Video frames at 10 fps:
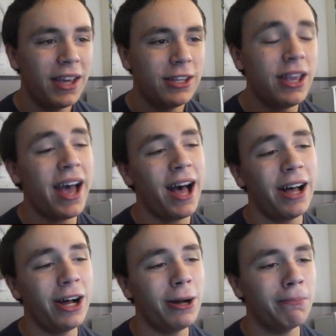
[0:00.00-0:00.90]

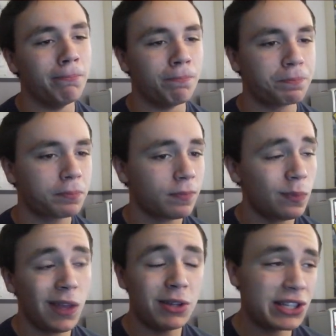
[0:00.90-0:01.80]
Yeah,
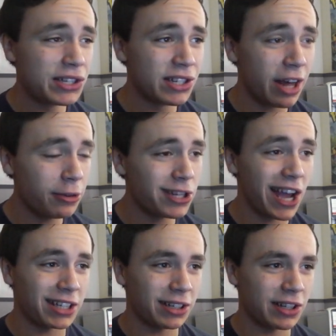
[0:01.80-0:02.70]
this is another
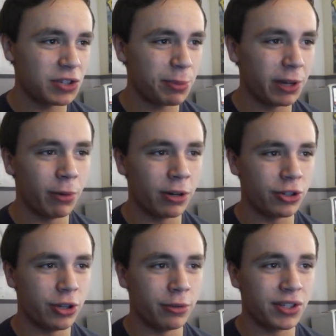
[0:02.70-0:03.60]
tactic that
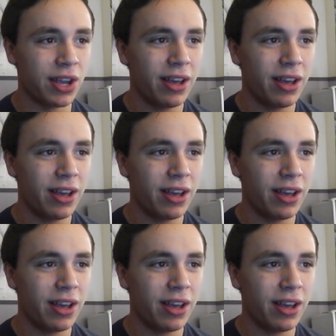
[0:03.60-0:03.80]
speedrunners use.